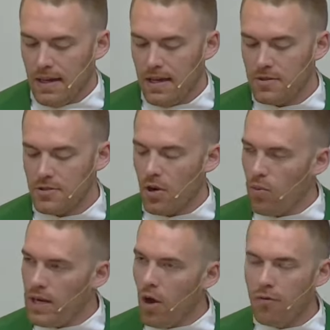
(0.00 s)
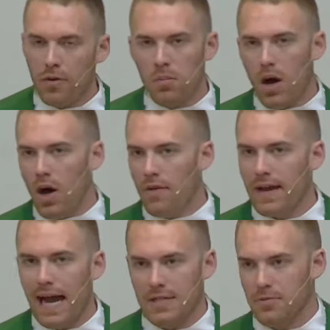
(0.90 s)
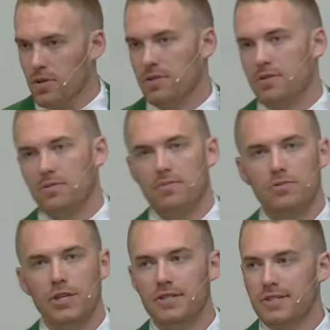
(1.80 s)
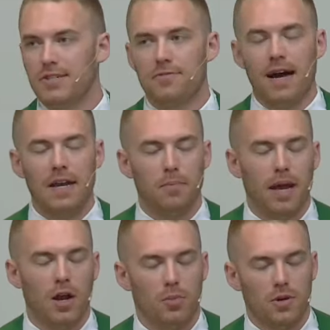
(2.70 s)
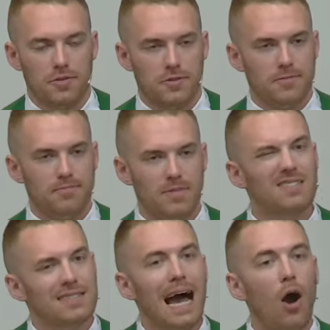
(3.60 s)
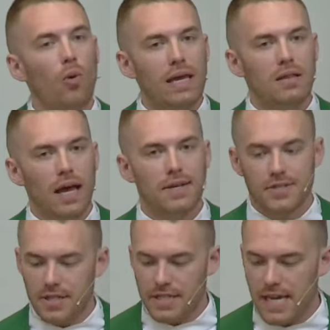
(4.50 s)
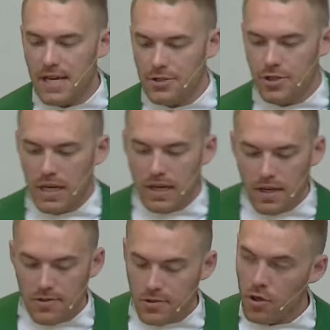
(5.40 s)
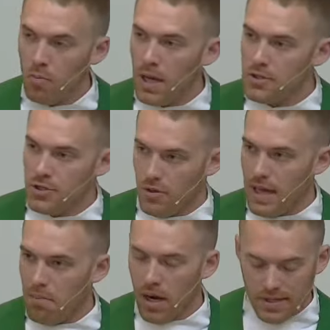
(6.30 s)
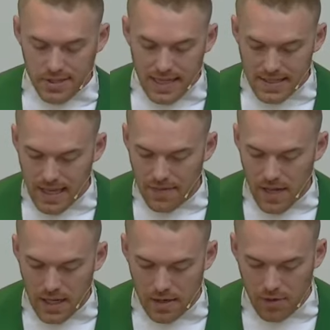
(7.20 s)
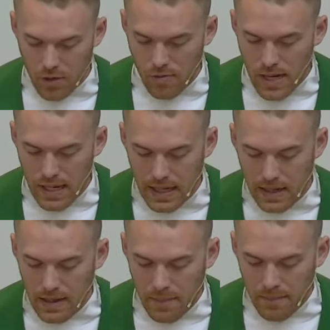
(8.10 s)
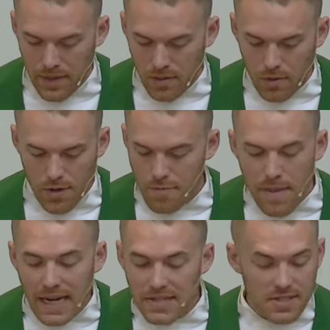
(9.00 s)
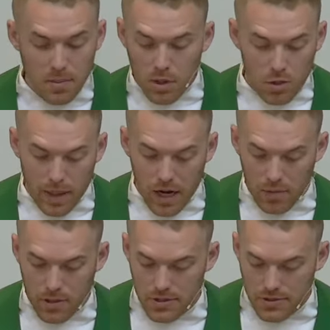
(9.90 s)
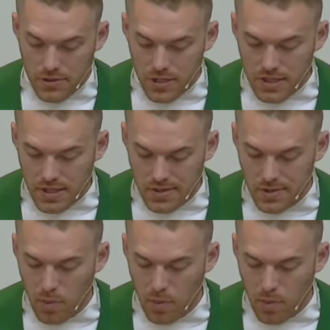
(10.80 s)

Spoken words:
And so we know from all the Gospels, Jesus is fond of parables. This is how he likes to teach, so much so that Mark says at the end of our reading, "With many similar parables, Jesus